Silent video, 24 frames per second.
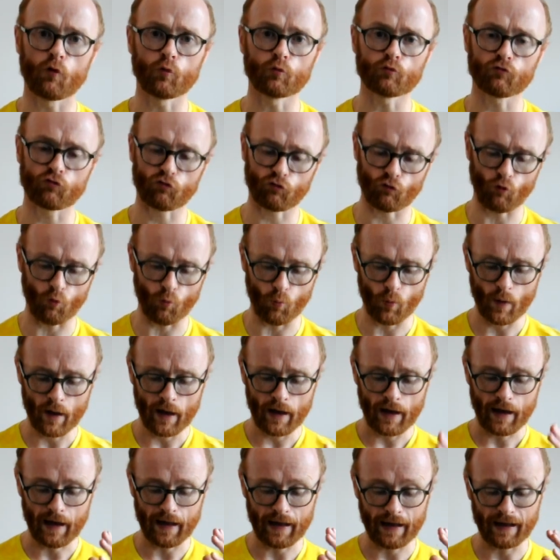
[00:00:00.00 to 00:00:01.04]
So uh,
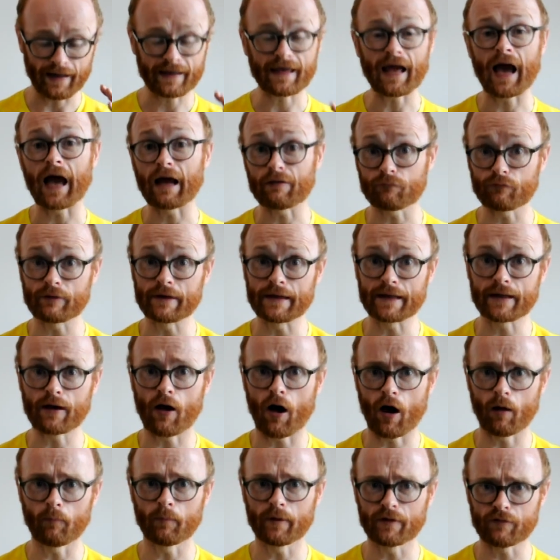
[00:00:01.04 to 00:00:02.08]
I can't really
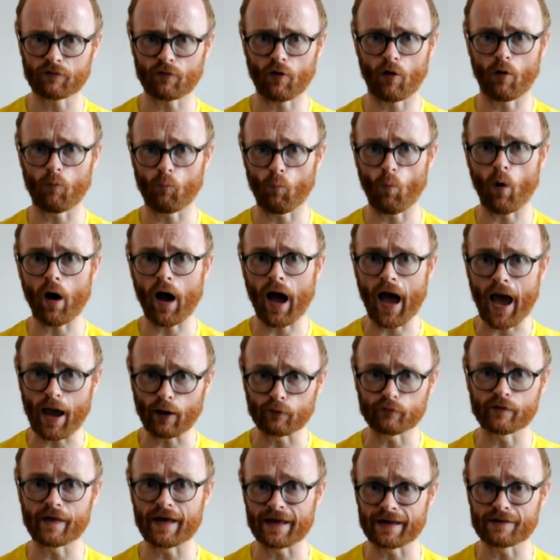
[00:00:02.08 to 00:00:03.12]
comment on what, how
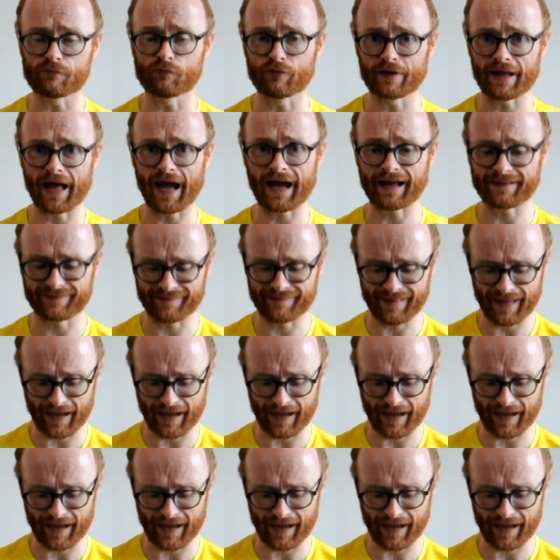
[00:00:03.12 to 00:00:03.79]
they react there.